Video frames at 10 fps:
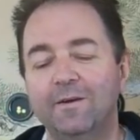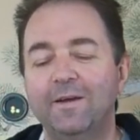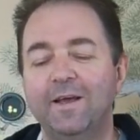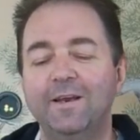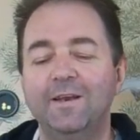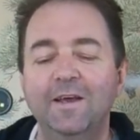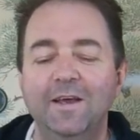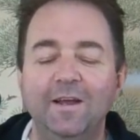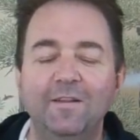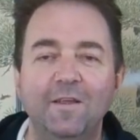And
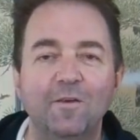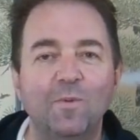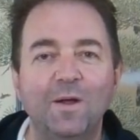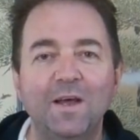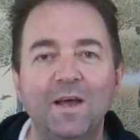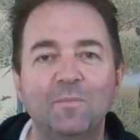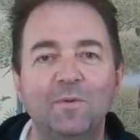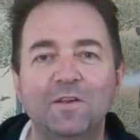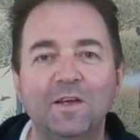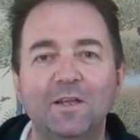there was one day in
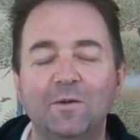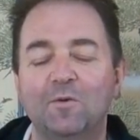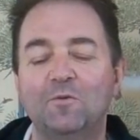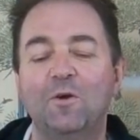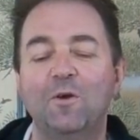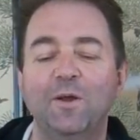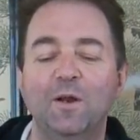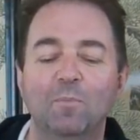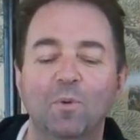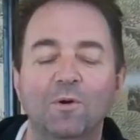particular I was trying to read
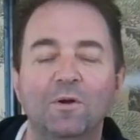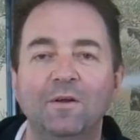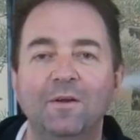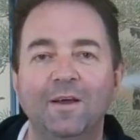a book,